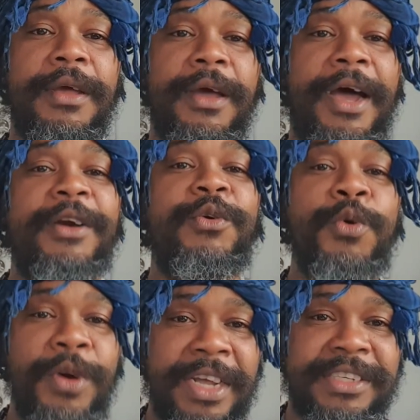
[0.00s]
are the
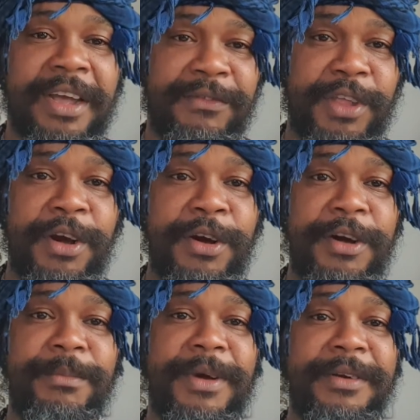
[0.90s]
rulers of the
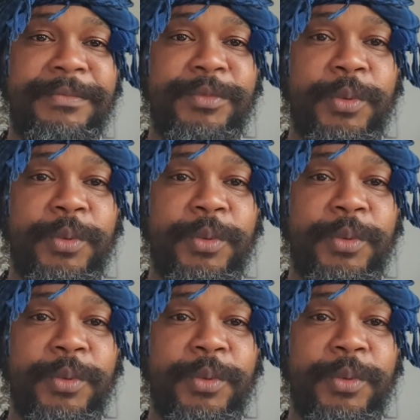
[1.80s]
earth, man.